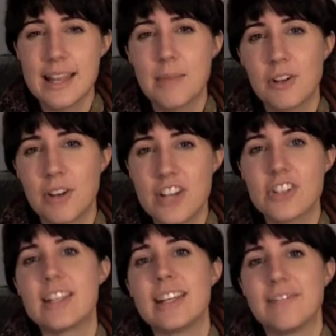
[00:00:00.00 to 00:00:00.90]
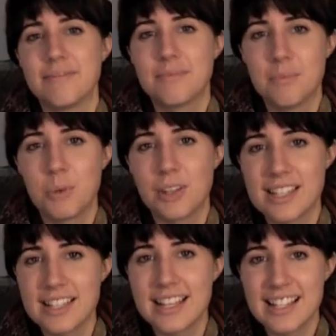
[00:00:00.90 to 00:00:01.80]
immigration and more or
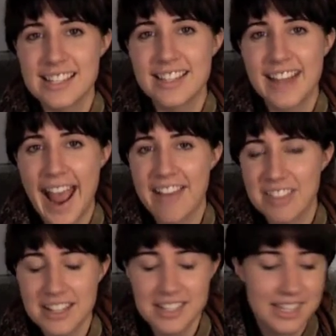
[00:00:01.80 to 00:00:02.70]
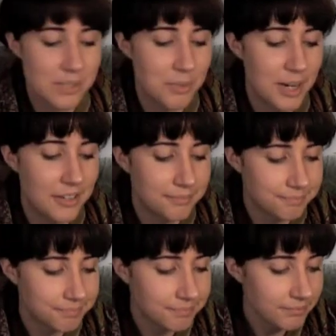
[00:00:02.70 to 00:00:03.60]
less against Catholics as well.
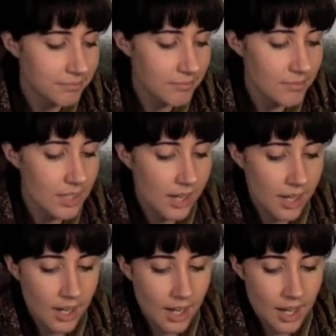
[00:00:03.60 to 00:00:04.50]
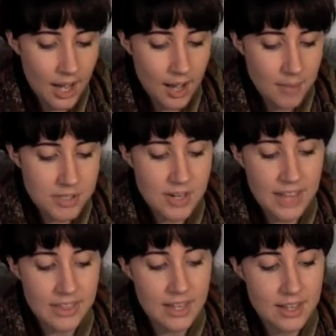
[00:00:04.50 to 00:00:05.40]
So
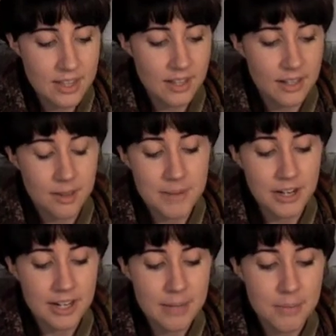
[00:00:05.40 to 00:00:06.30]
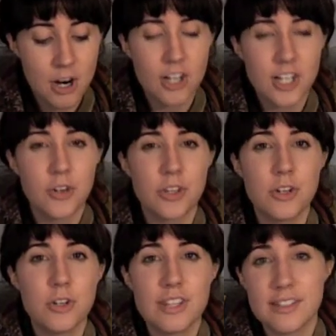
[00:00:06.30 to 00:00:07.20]
yeah, the American Party or
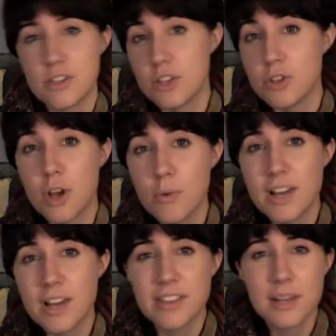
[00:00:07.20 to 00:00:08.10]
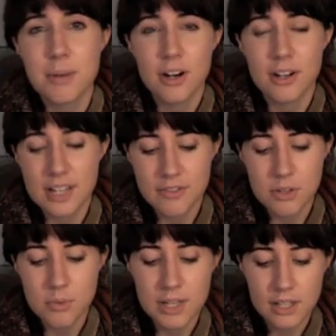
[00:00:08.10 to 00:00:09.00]
the Know-Nothing Party, if
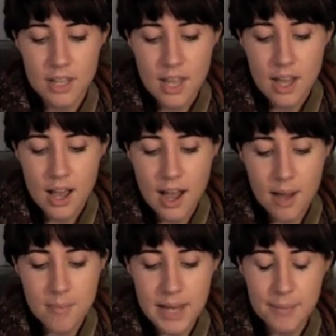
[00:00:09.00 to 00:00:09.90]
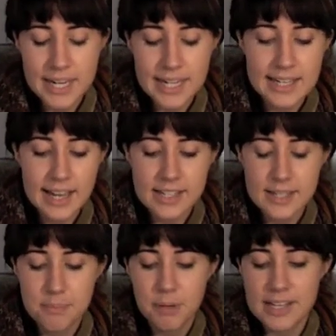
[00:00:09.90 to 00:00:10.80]
you will, nominated
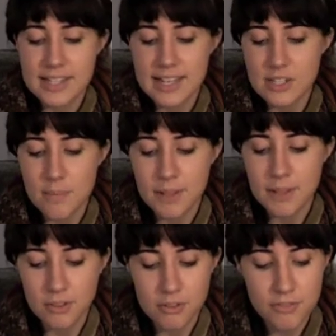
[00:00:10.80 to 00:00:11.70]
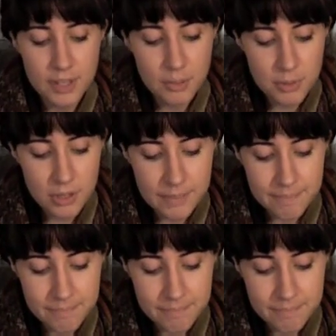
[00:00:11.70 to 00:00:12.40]
ex-President Millard Fillmore.